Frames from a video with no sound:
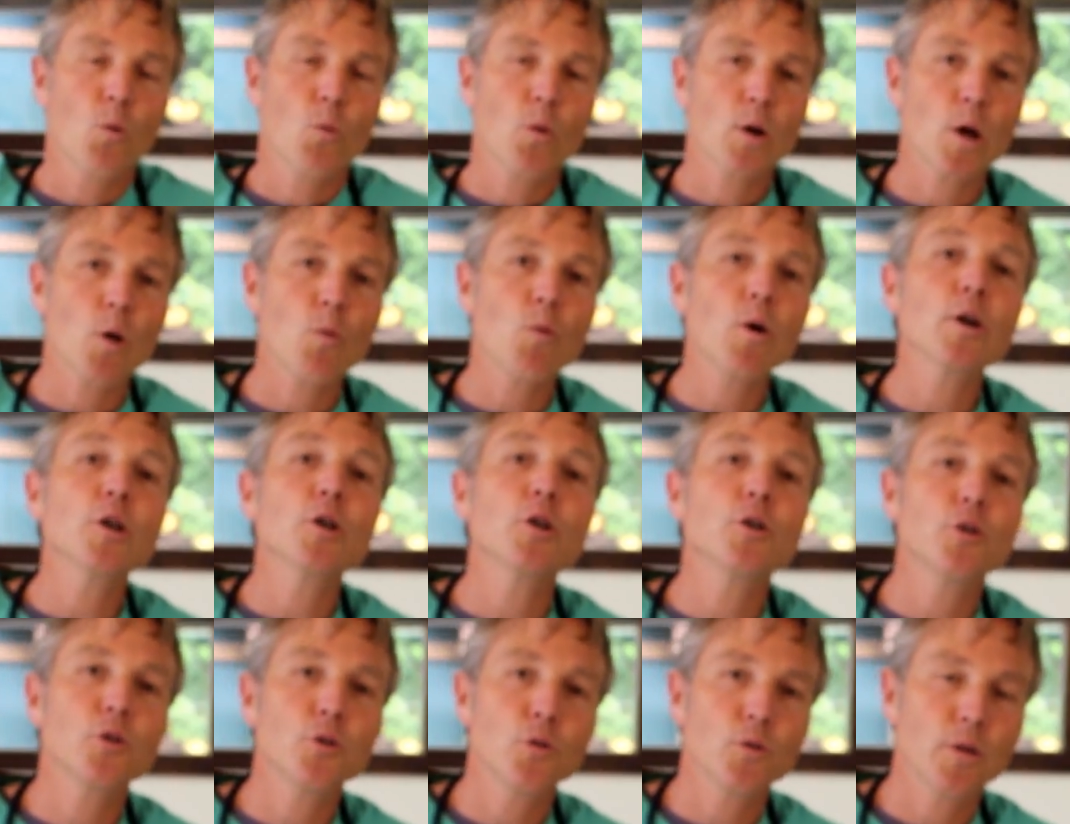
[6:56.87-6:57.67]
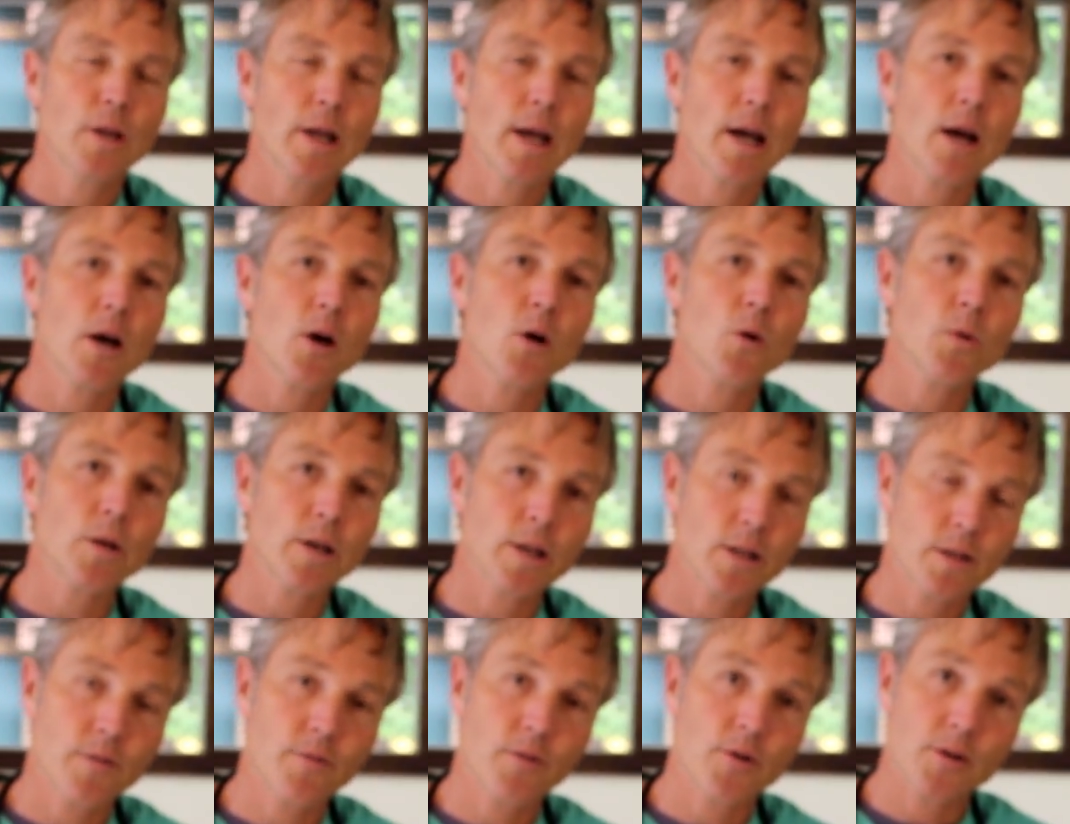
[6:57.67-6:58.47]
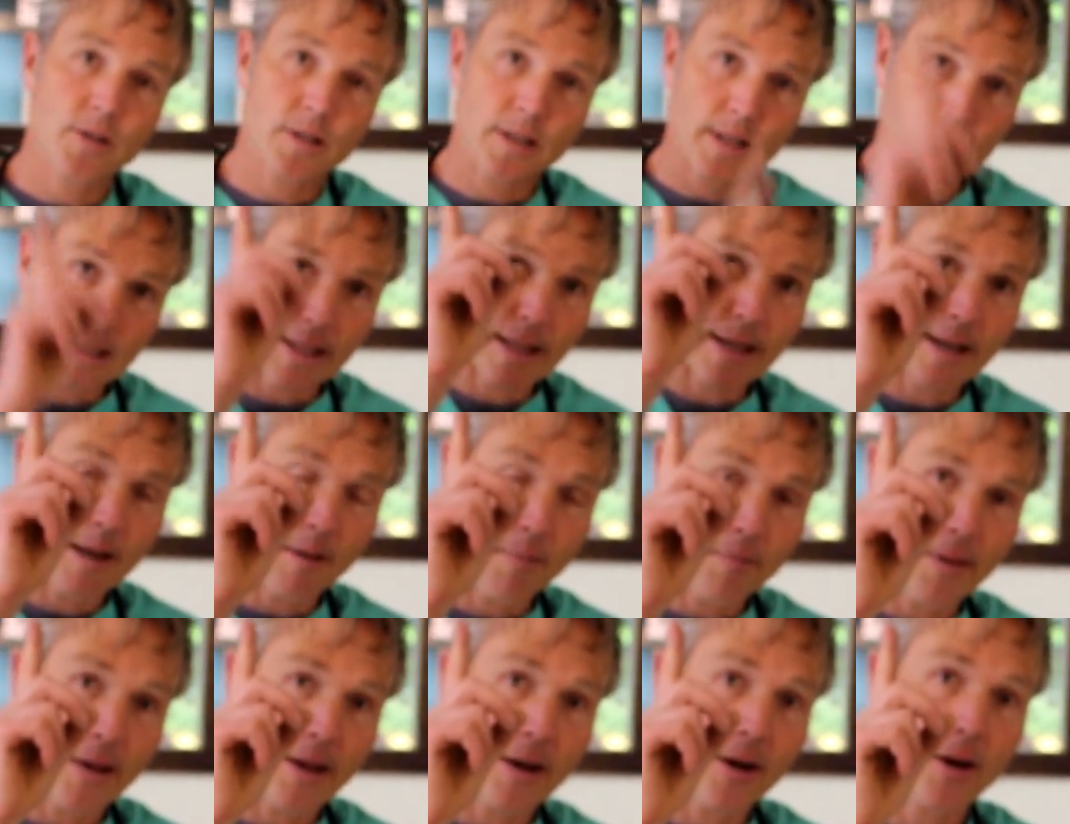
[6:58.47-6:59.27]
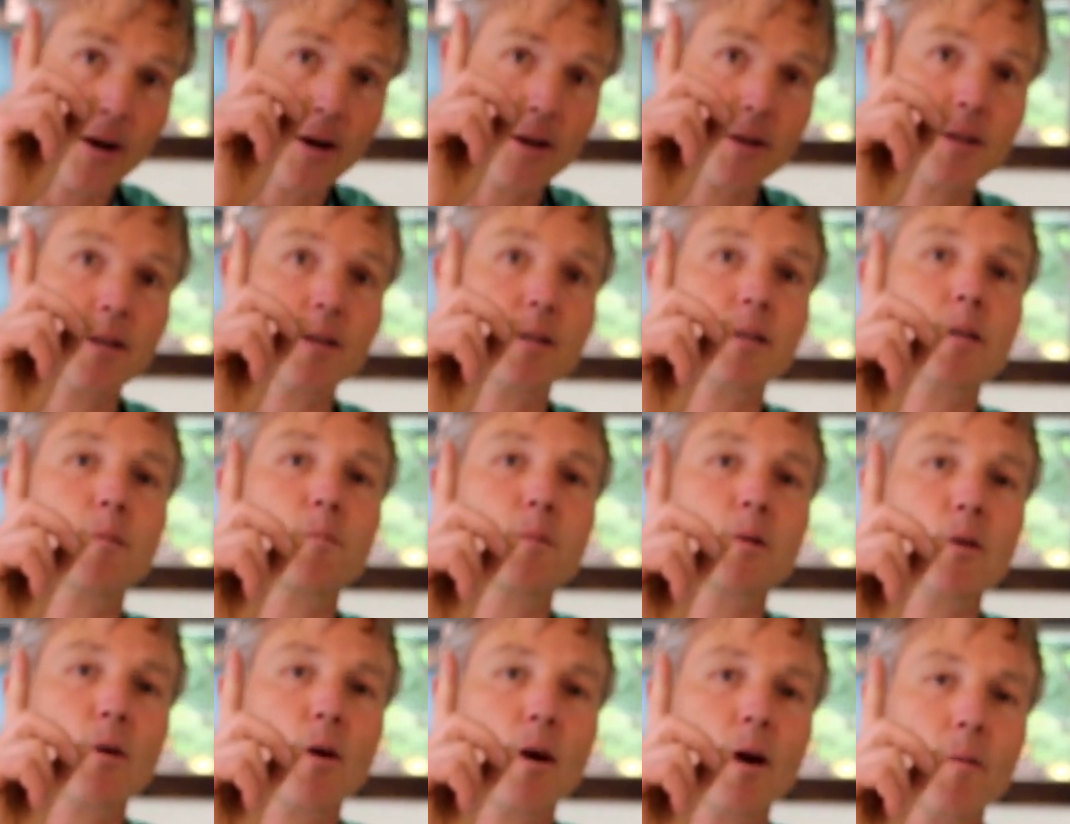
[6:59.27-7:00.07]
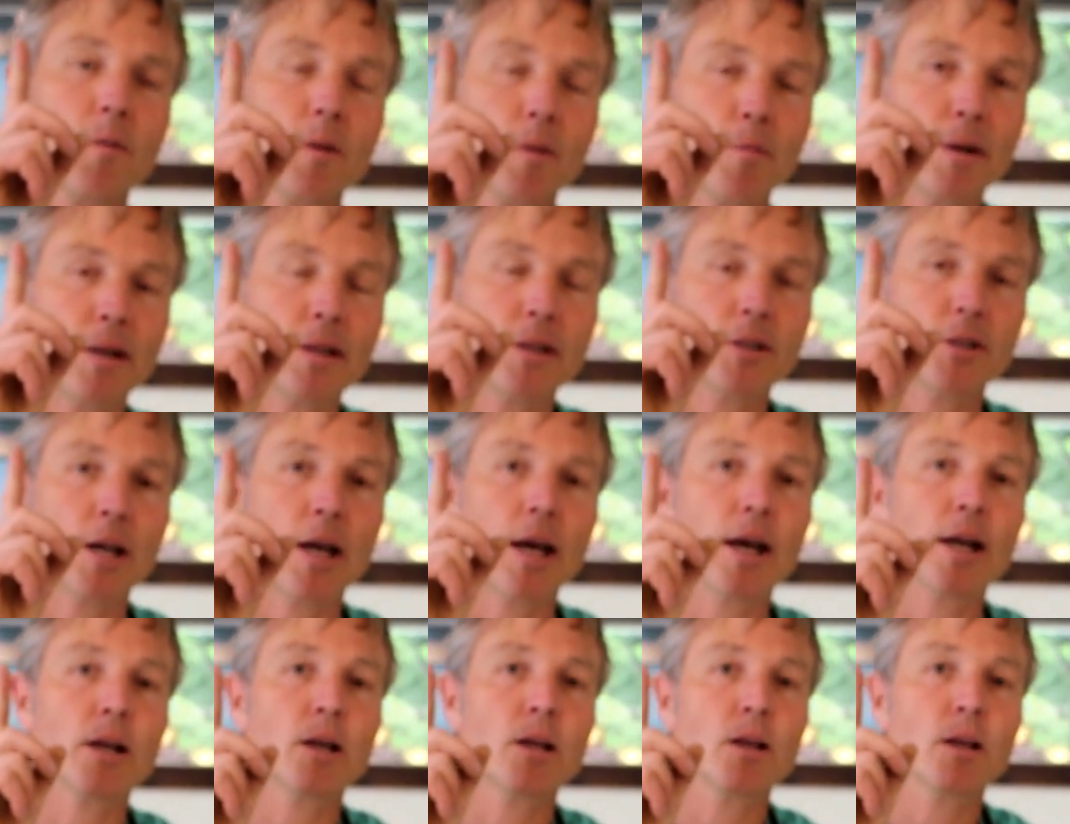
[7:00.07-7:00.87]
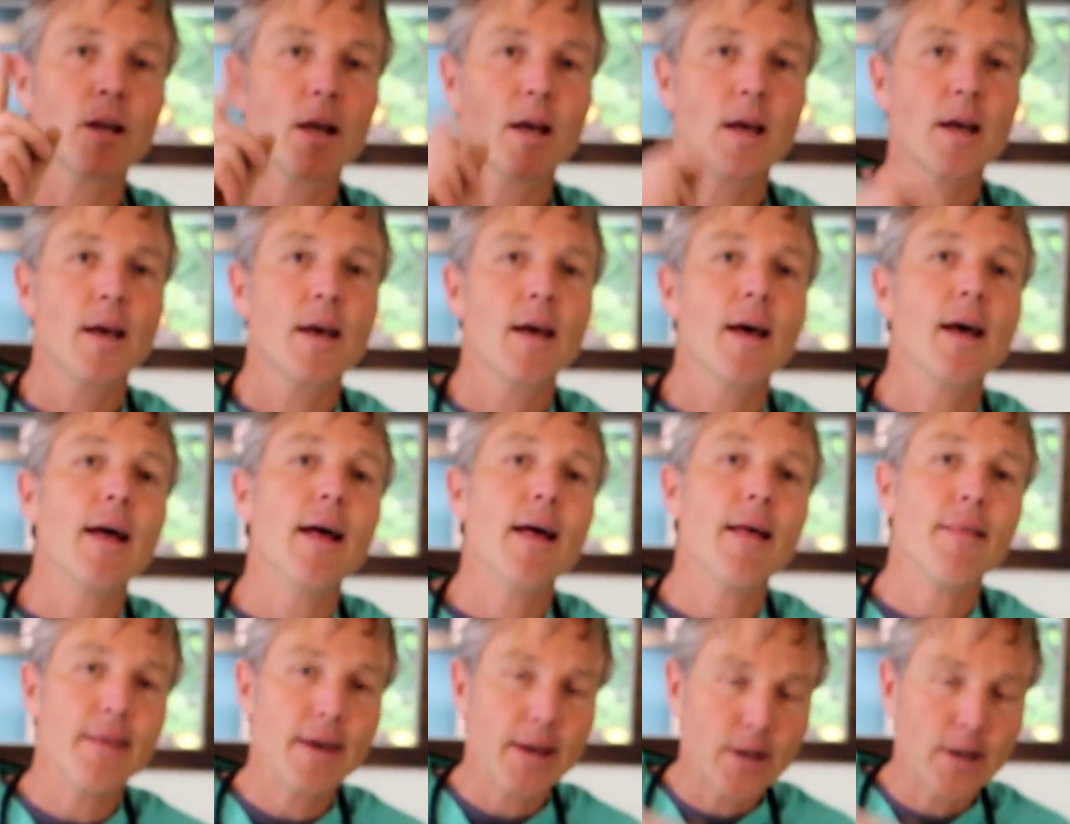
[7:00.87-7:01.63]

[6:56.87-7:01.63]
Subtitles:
What I want you to do now is first click up there to subscribe to my channel. And